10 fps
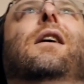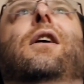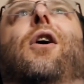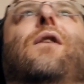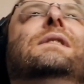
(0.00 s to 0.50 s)

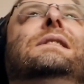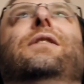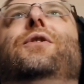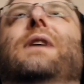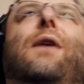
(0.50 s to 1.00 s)
all of a sudden
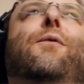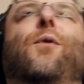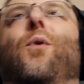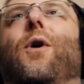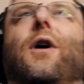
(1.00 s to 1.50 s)
you got
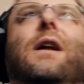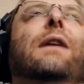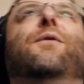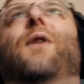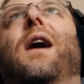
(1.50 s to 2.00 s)
4, and then
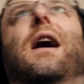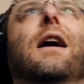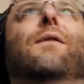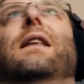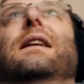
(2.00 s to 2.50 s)

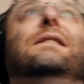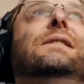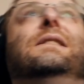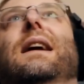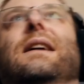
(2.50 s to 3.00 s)
5, and then
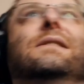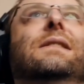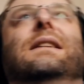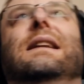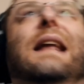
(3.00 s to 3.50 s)
6,
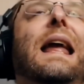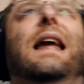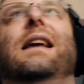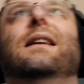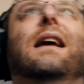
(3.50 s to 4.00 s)
and then
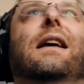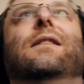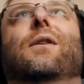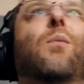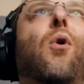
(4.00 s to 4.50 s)
8,
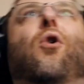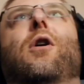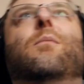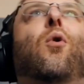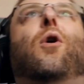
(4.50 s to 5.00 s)
and more,
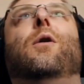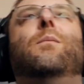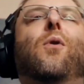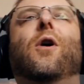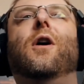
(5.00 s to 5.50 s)

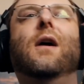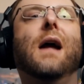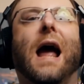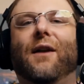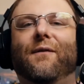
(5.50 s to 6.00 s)

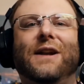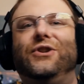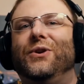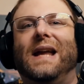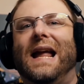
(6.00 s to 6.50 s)
and
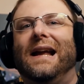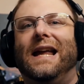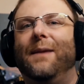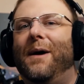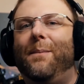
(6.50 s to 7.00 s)
eventually you can't
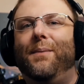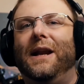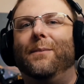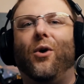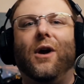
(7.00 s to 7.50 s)
keep up
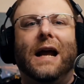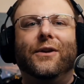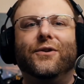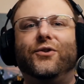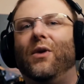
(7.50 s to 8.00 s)
anymore, and
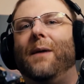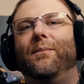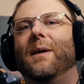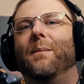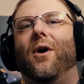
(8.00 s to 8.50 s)
you drop
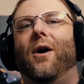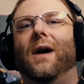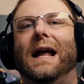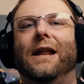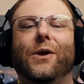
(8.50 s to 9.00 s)
them all.
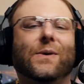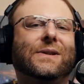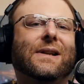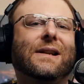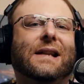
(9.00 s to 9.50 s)
And those are
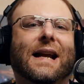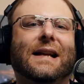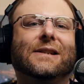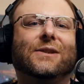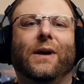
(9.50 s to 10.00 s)
the
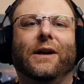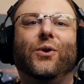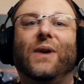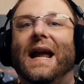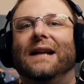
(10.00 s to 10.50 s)
days when you
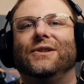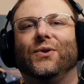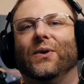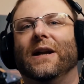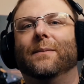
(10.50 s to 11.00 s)
can't
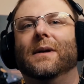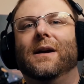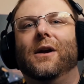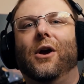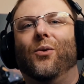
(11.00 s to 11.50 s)
stream,
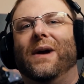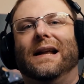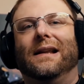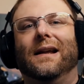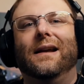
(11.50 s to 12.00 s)

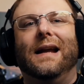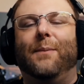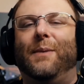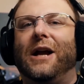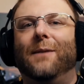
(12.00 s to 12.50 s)
when it
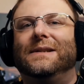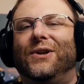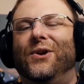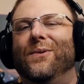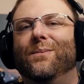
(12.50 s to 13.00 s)
becomes
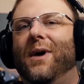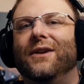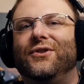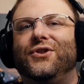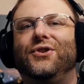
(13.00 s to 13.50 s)
too
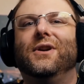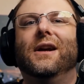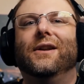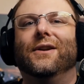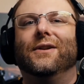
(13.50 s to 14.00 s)
much.
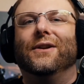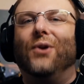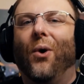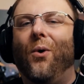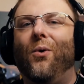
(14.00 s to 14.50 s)
The
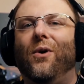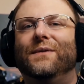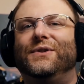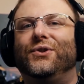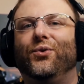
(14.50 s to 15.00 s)
toll of
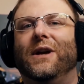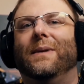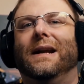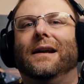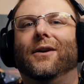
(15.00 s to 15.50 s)

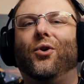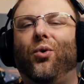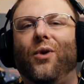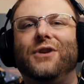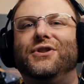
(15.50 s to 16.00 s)
streaming
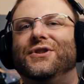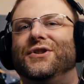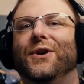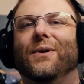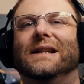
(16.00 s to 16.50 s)
crushes
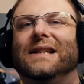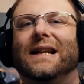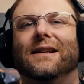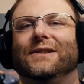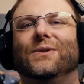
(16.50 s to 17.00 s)
you. It's like
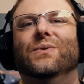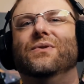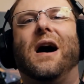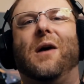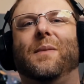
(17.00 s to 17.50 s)
a
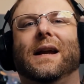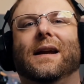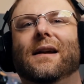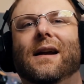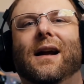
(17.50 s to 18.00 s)
tsunami.
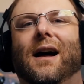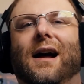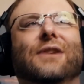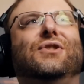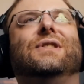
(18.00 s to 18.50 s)

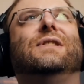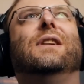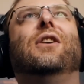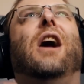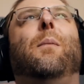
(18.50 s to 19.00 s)
It's just
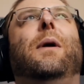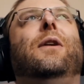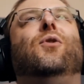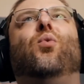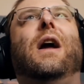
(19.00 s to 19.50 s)
coming
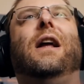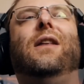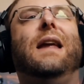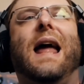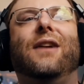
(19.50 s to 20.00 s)

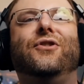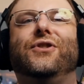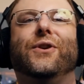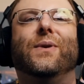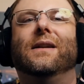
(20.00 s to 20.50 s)
directly at
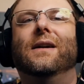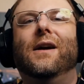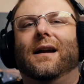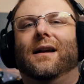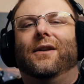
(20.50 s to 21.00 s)
you, and
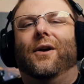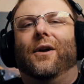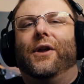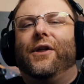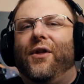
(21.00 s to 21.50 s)

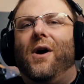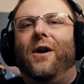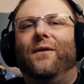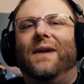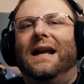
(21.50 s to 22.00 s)
the thought
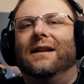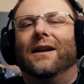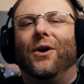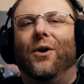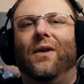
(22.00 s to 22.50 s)
of hitting the
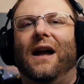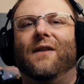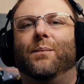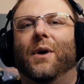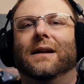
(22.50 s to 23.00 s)
go
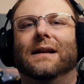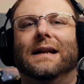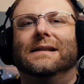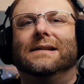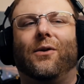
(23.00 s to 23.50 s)
live button
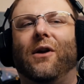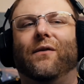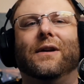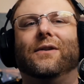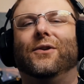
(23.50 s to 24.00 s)
is
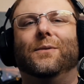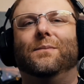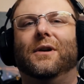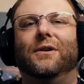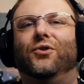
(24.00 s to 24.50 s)
equivalent to
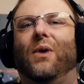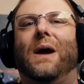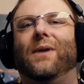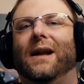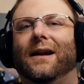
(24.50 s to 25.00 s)

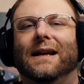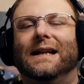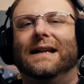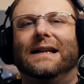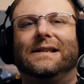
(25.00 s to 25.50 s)
drowning.
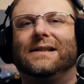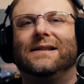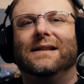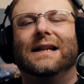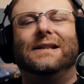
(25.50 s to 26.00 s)

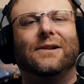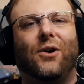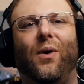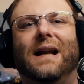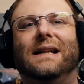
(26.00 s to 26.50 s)
It's a
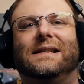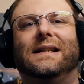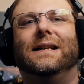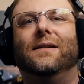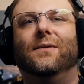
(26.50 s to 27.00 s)

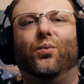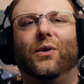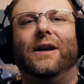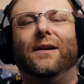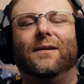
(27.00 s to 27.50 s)
crazy,
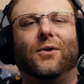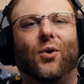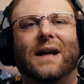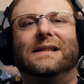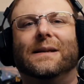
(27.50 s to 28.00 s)
really
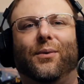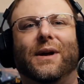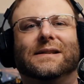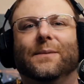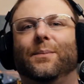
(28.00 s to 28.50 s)
crazy
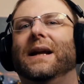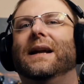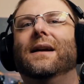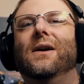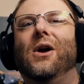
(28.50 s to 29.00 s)
place to be,
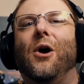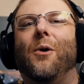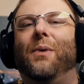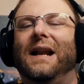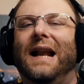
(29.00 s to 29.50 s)

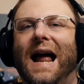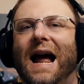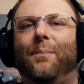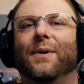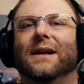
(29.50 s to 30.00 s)
but it
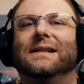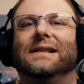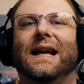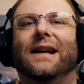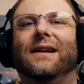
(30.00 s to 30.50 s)
happens,
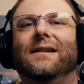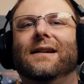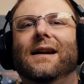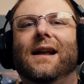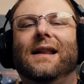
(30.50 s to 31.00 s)
and
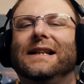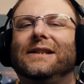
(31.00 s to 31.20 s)
that's